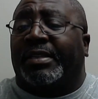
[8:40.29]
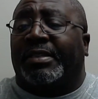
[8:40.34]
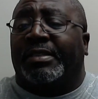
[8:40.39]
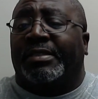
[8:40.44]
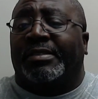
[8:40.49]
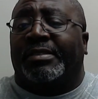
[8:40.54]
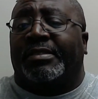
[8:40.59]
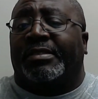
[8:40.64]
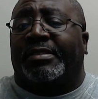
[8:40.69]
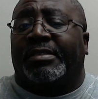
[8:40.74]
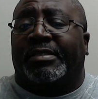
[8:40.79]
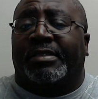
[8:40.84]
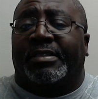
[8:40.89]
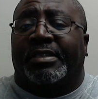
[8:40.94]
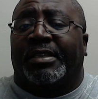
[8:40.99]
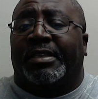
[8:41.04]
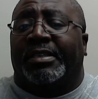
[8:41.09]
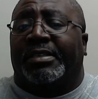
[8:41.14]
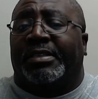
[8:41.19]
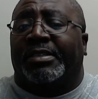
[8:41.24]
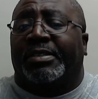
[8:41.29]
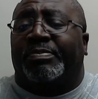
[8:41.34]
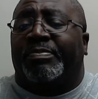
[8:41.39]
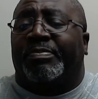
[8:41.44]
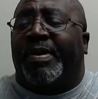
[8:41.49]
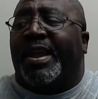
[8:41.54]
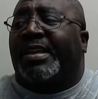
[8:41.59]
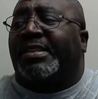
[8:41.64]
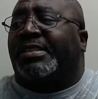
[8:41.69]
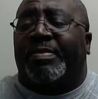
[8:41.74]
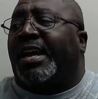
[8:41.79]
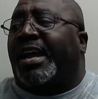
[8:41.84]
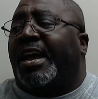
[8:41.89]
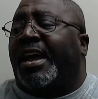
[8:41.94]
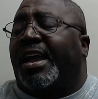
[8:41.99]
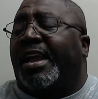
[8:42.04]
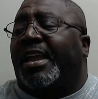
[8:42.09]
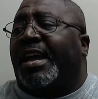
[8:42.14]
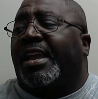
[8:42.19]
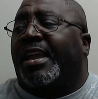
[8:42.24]
This these
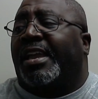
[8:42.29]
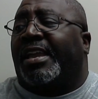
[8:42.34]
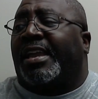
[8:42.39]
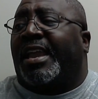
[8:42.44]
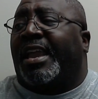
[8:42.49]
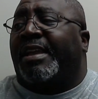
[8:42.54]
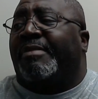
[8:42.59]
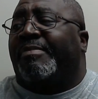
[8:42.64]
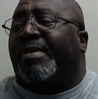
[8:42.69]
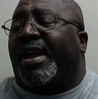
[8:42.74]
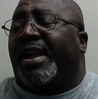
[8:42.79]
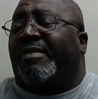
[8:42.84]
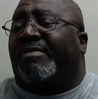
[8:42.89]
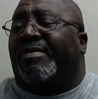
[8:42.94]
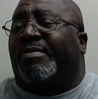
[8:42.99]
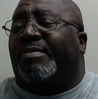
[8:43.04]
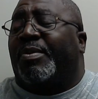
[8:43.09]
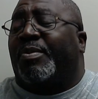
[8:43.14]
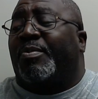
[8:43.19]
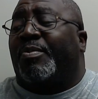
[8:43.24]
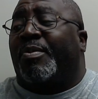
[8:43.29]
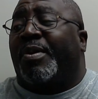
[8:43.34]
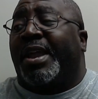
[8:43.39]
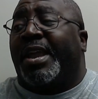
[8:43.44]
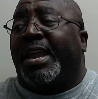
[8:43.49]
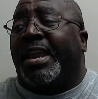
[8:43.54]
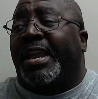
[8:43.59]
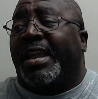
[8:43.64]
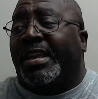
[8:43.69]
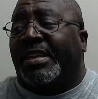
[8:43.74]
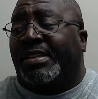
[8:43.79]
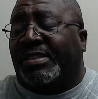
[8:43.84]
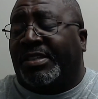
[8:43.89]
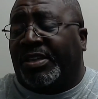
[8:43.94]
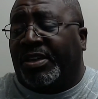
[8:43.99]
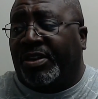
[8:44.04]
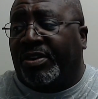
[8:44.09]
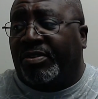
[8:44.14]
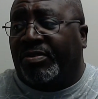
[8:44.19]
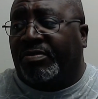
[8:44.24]
magi came back from a ways
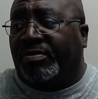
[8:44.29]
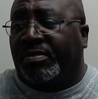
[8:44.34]
ago,